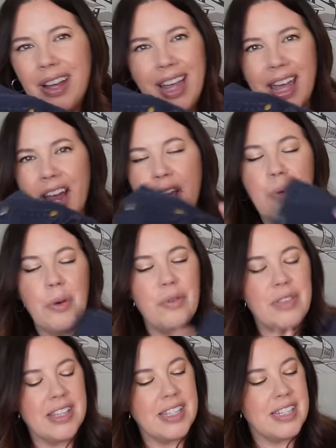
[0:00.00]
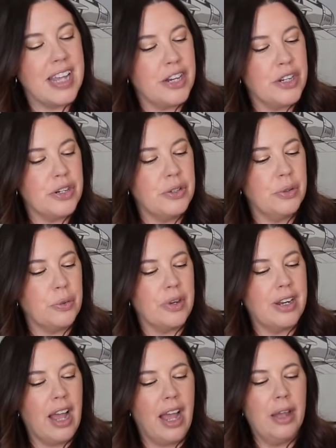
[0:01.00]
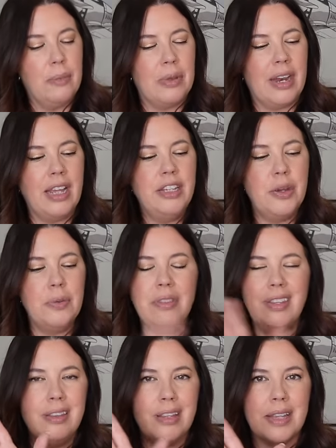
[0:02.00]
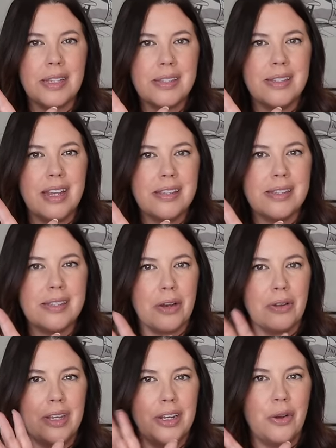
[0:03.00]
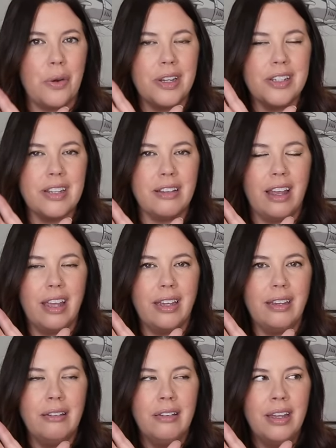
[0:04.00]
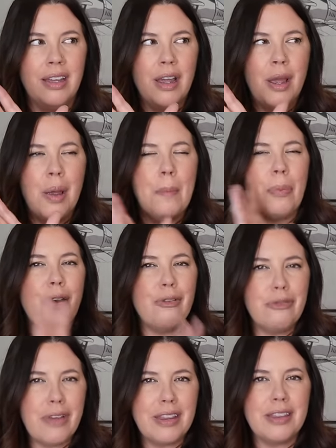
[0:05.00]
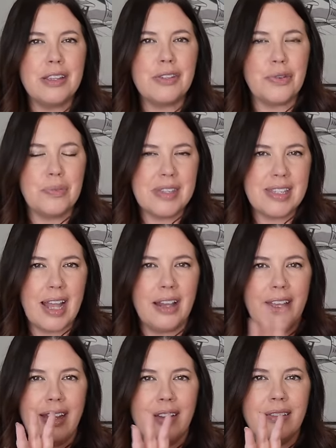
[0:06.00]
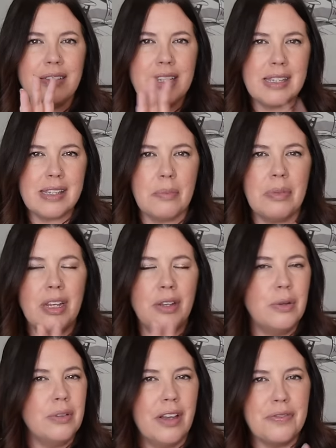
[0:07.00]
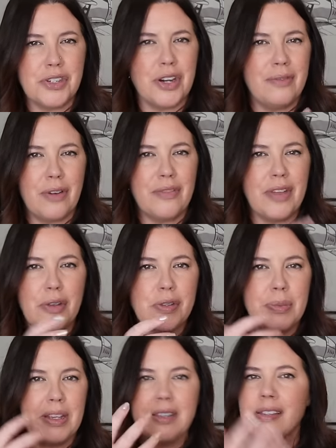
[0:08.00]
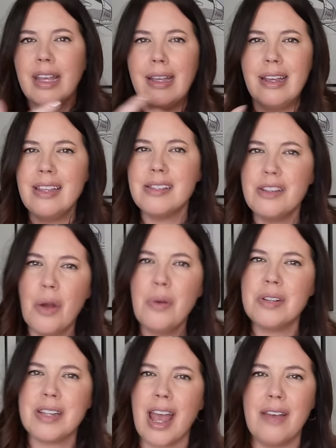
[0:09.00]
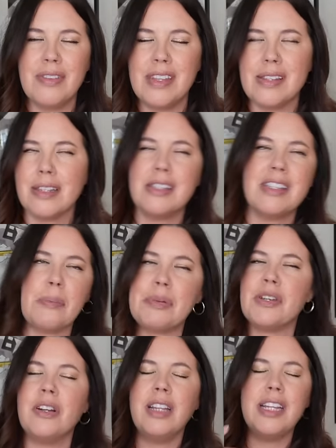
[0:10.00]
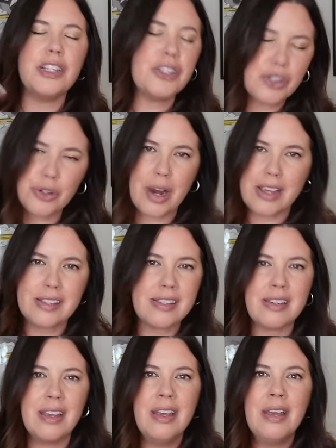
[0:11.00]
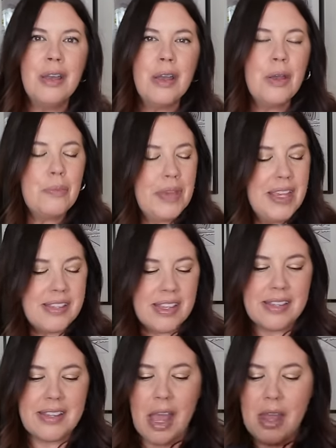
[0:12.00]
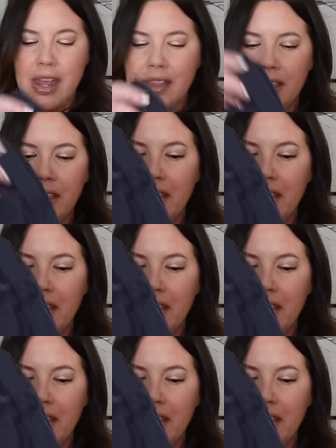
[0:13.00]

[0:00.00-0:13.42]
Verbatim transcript: again, I don't know if that's intentional or not, but I don't think that that's necessarily going to like prevent this from selling to somebody who loves John Varvatos, because like he's known to have these exceptionally distressed pieces. And, and